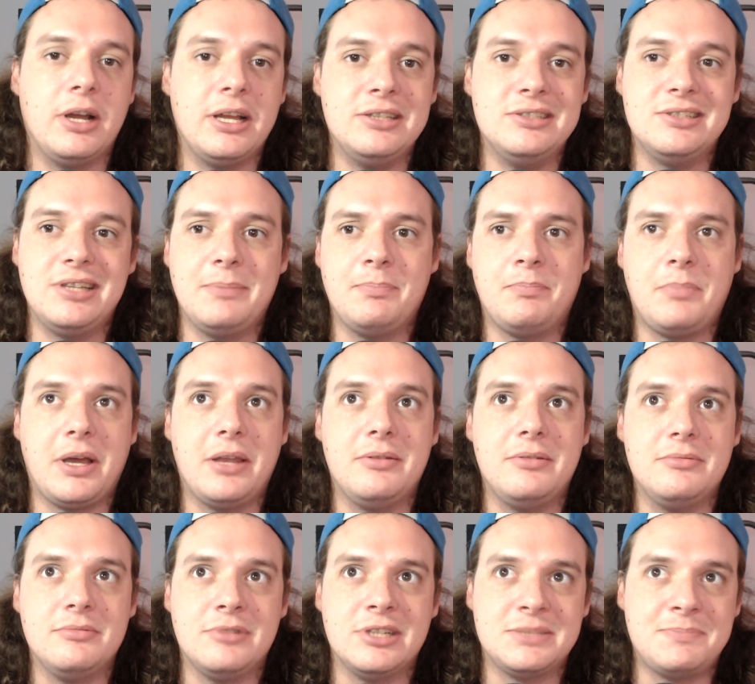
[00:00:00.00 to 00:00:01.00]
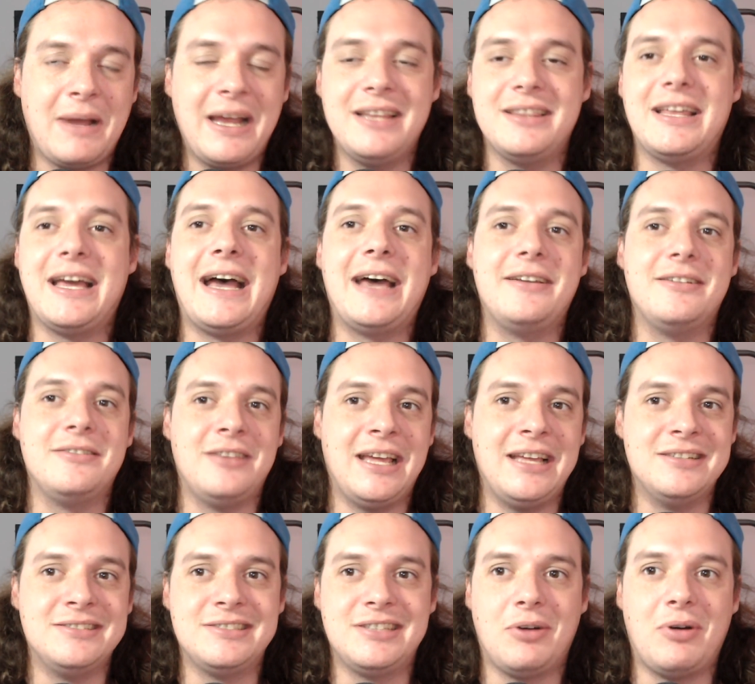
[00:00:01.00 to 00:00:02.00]
And but despite that,
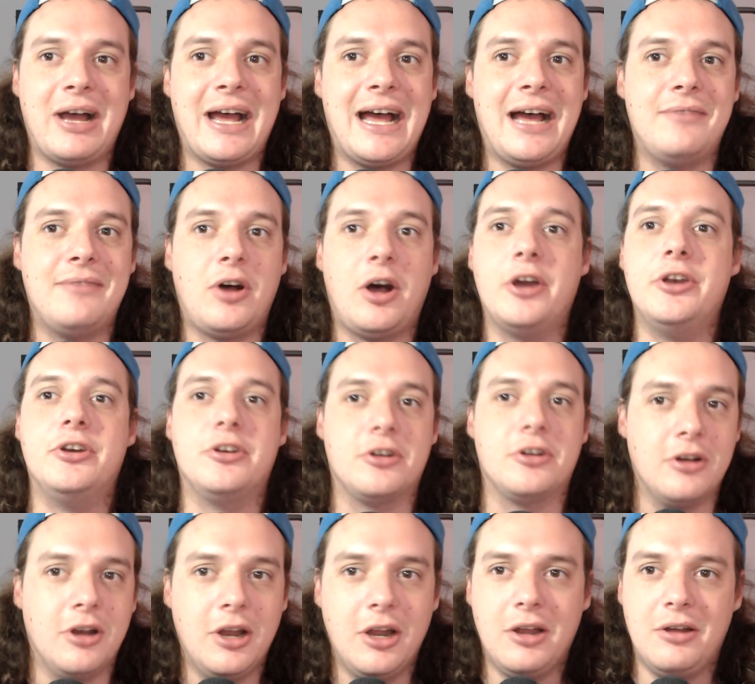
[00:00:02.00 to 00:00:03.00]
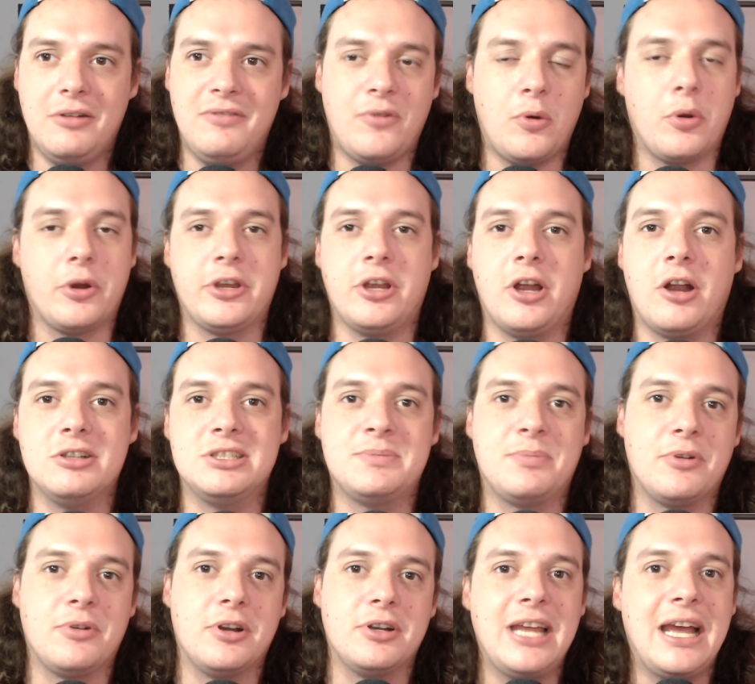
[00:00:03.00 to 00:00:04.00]
they still have under four yards
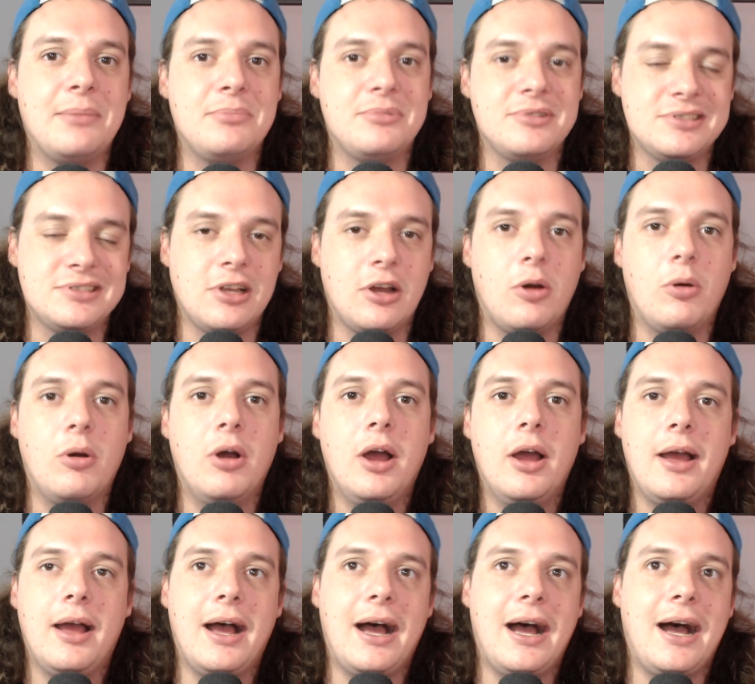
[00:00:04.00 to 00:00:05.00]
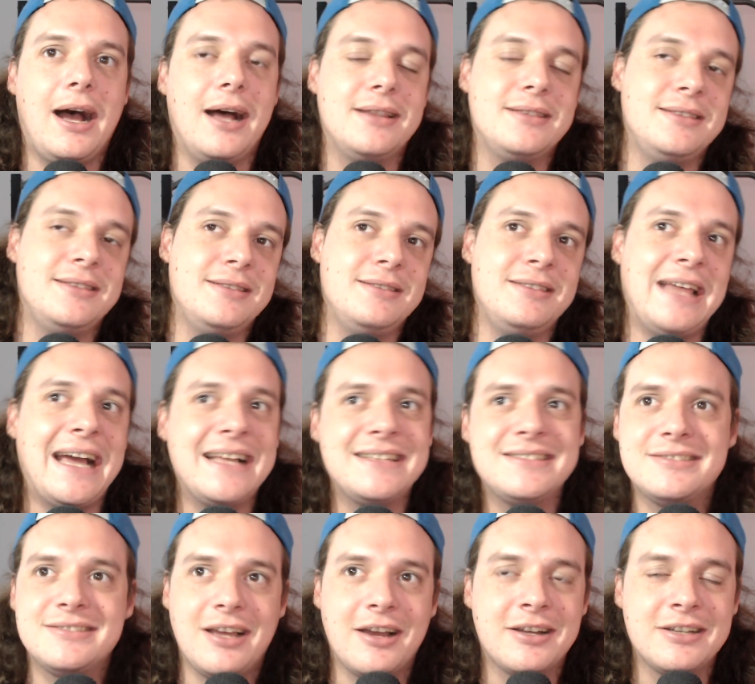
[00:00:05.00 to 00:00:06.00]
per attempt. So uh,
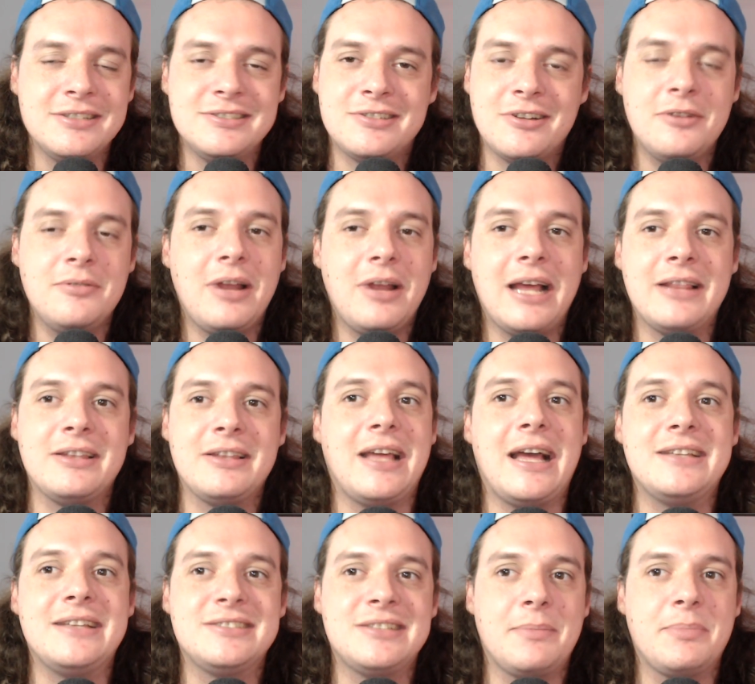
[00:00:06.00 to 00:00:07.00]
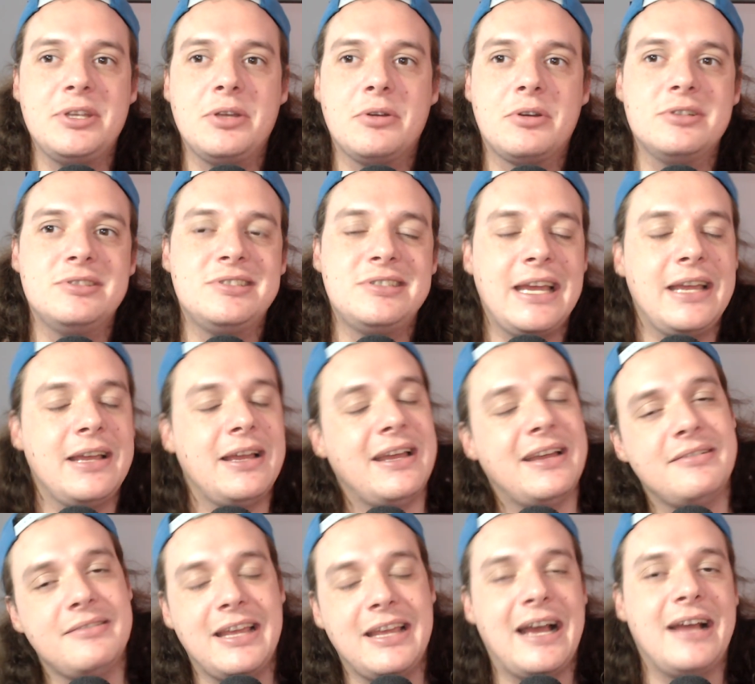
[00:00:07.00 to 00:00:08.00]
that's a concern. I think that's something you could
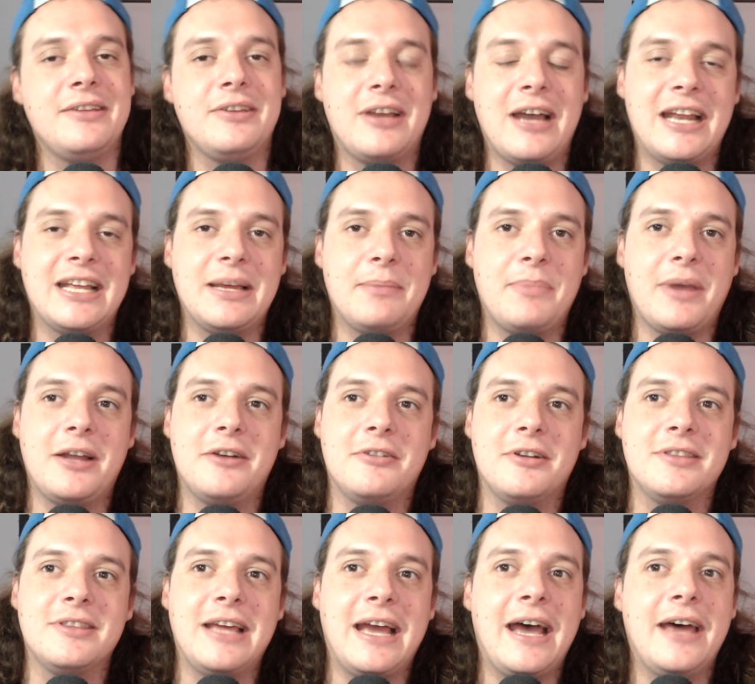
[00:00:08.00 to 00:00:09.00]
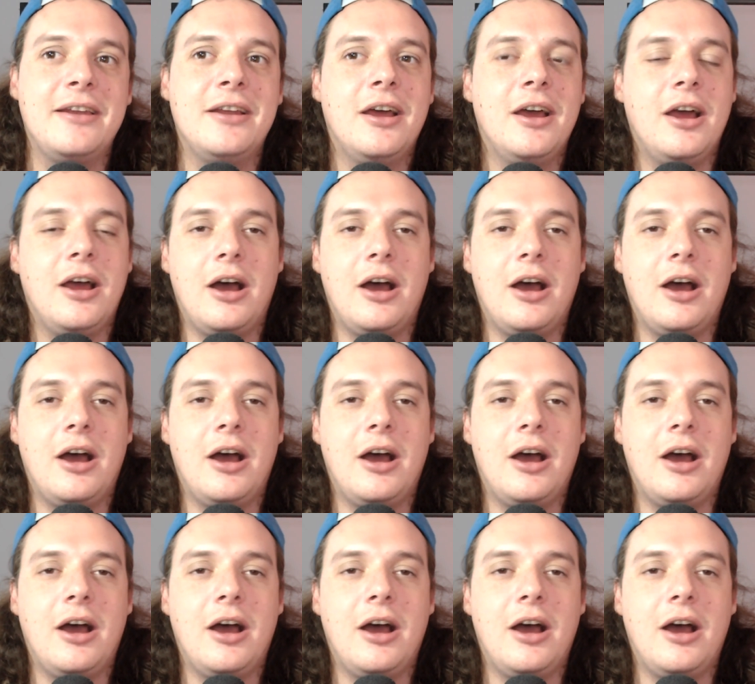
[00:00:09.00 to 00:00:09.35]
say. Yeah, you got to get better at that.